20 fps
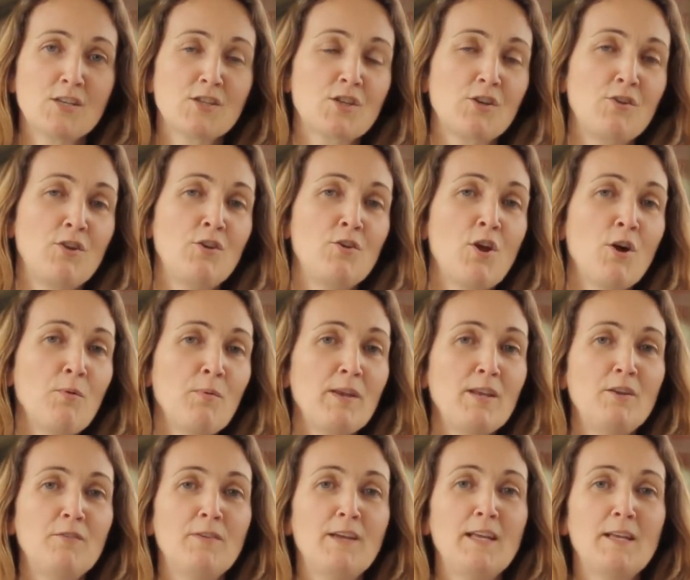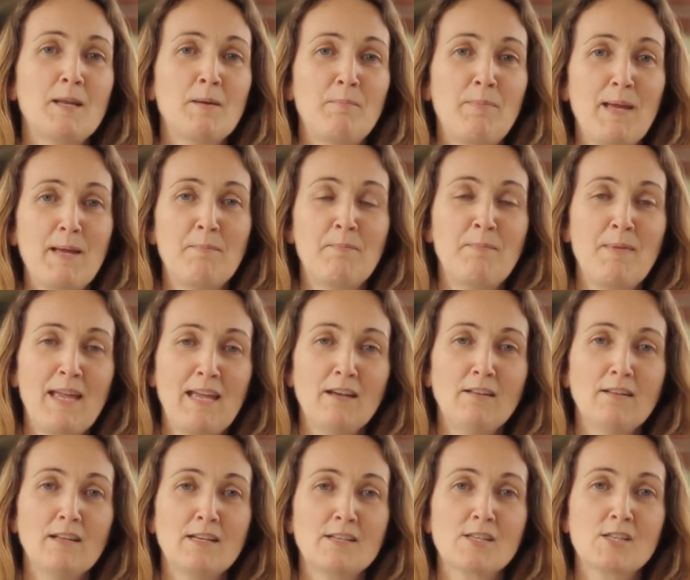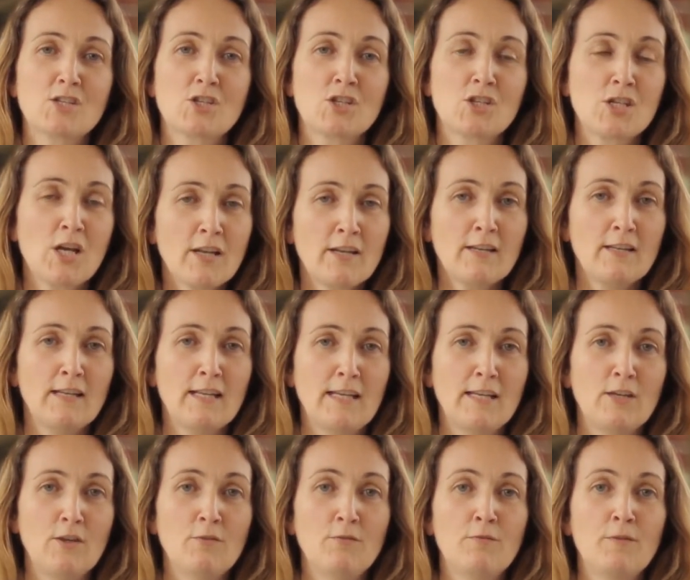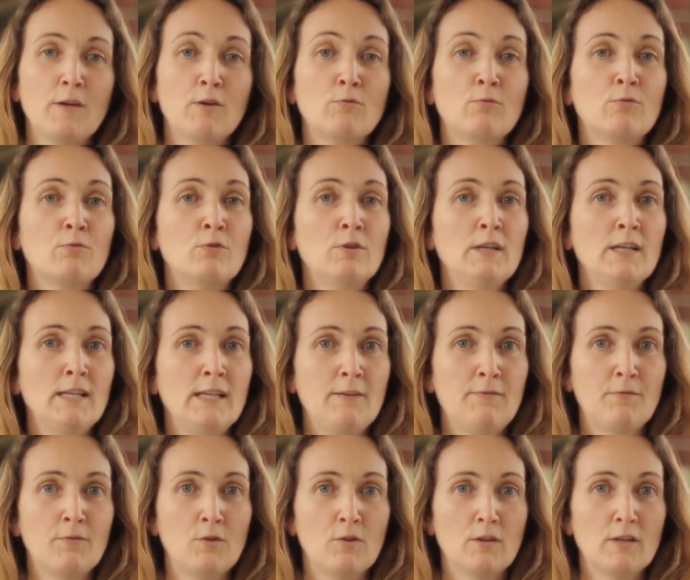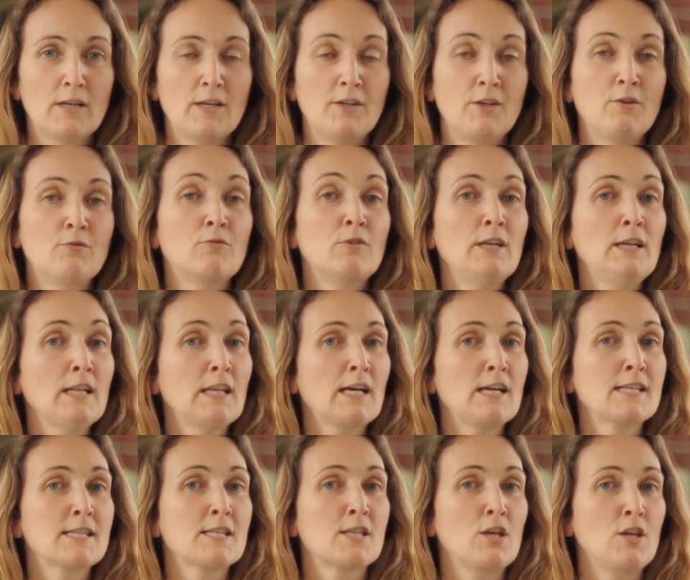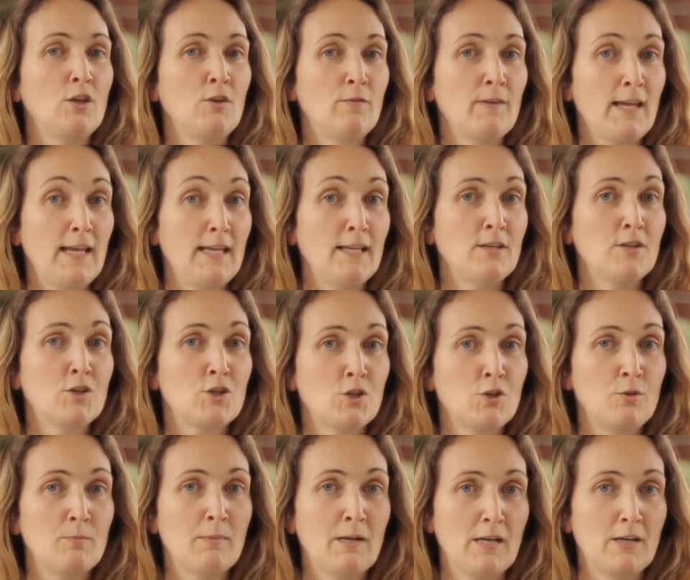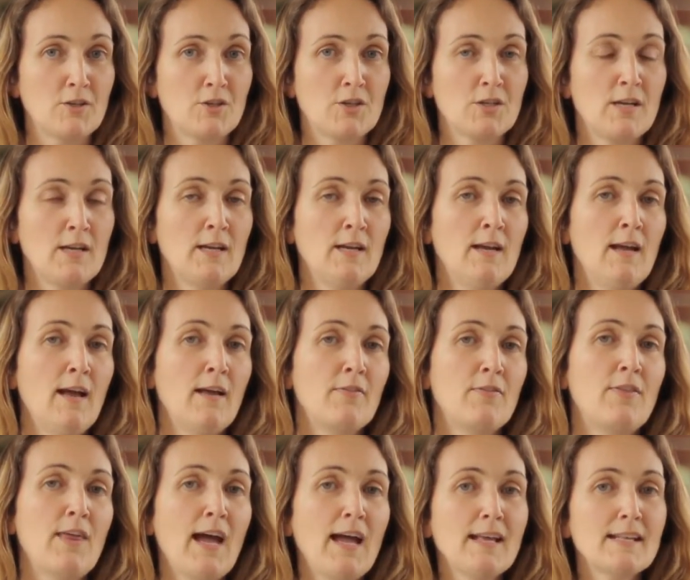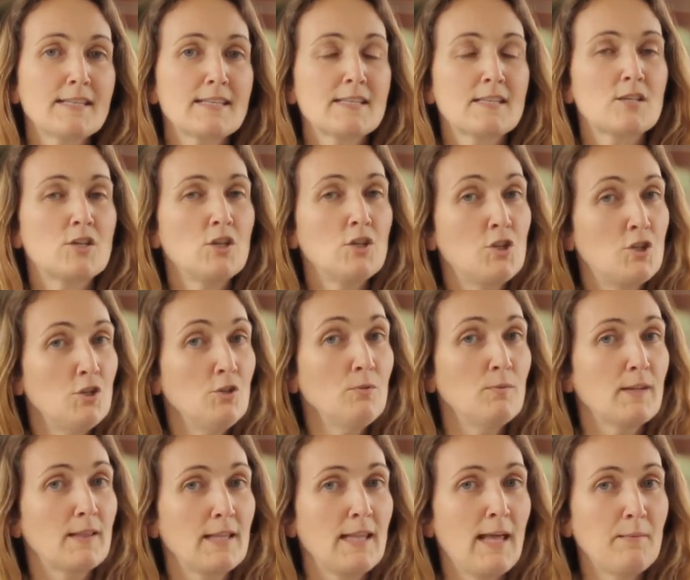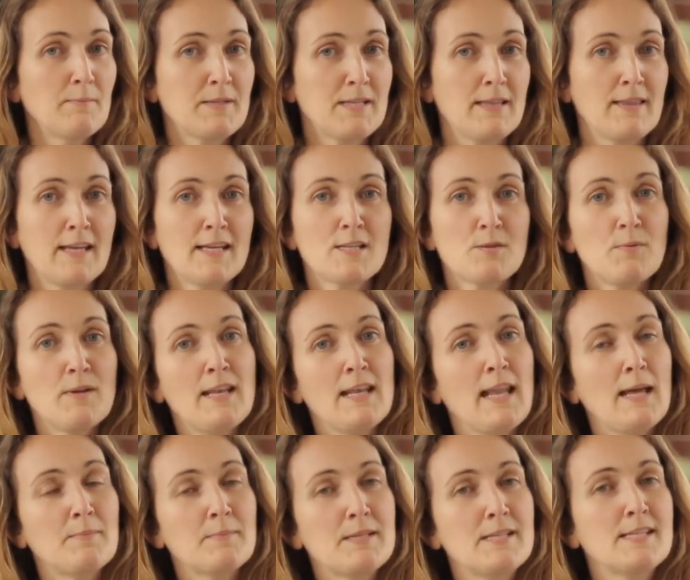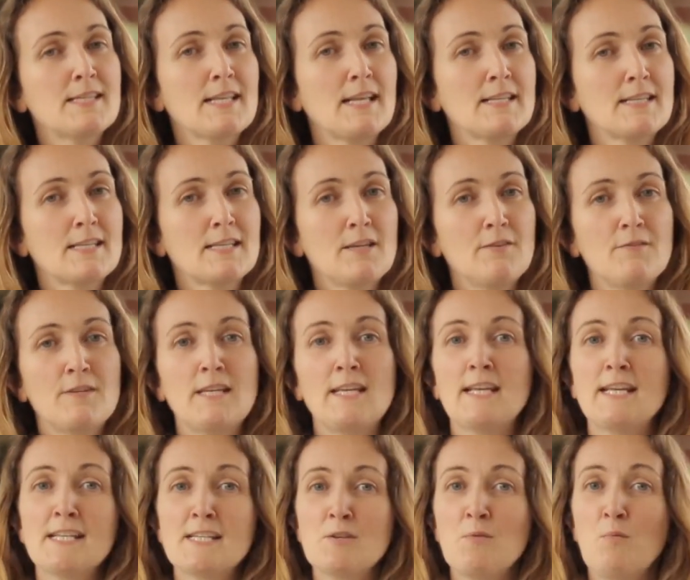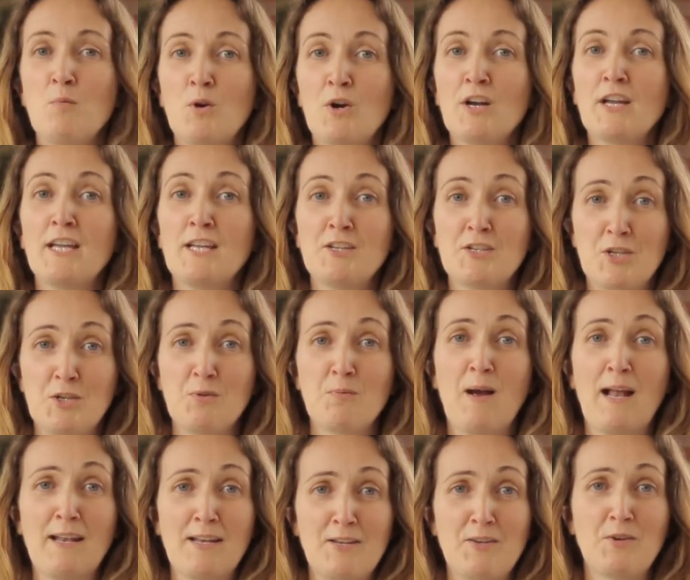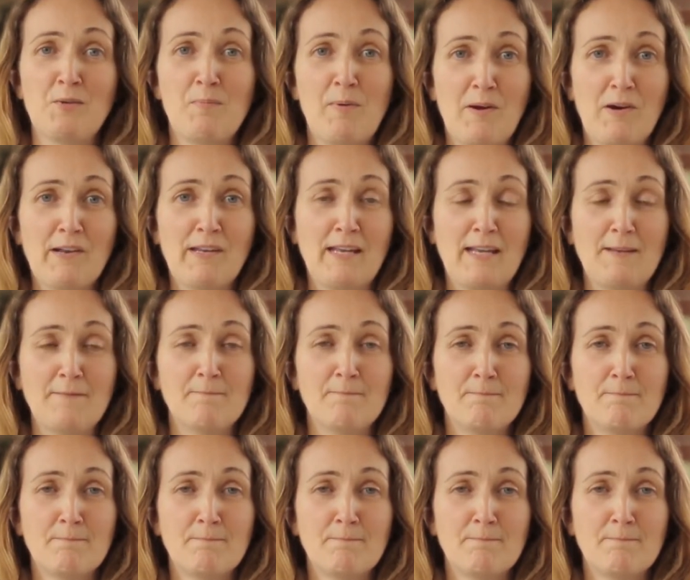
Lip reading: So you know when you've eaten a big meal and suddenly you feel really full and you realize that you've eaten too much. That's to do with leptin. That's when leptin sensitivity isn't working too well in your body.